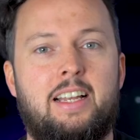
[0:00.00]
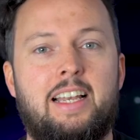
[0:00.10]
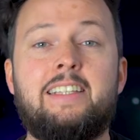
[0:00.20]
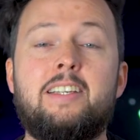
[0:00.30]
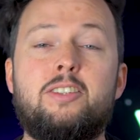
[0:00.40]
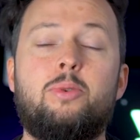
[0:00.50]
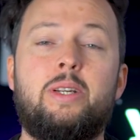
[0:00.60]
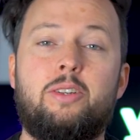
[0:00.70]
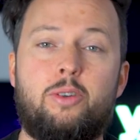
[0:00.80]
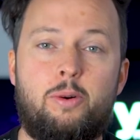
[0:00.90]
Let us know
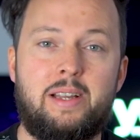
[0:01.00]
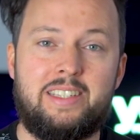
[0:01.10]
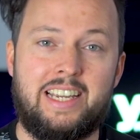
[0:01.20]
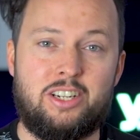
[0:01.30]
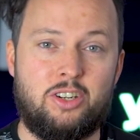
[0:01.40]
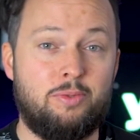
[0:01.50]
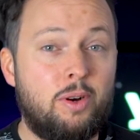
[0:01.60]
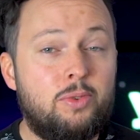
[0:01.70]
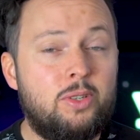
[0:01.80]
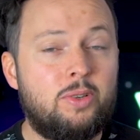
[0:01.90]
in the comment section
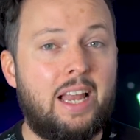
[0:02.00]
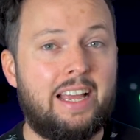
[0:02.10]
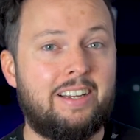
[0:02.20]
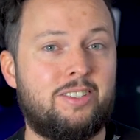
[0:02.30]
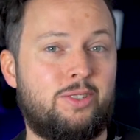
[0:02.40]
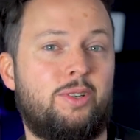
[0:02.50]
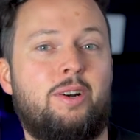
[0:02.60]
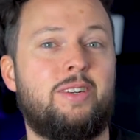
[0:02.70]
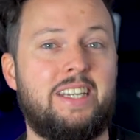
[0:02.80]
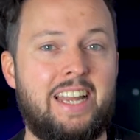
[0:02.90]
what would you like us to
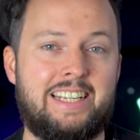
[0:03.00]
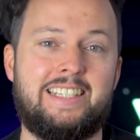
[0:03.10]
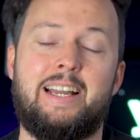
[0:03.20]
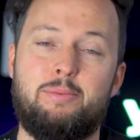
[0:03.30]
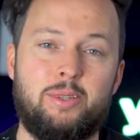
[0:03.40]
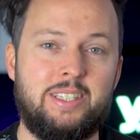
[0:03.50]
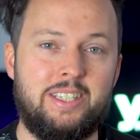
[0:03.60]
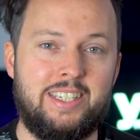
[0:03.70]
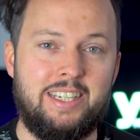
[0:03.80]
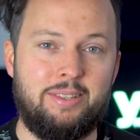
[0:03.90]
cover next time on
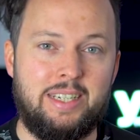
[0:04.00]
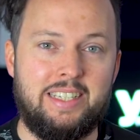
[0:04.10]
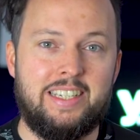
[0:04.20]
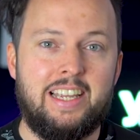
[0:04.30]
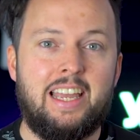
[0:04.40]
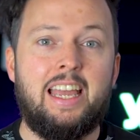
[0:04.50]
this series.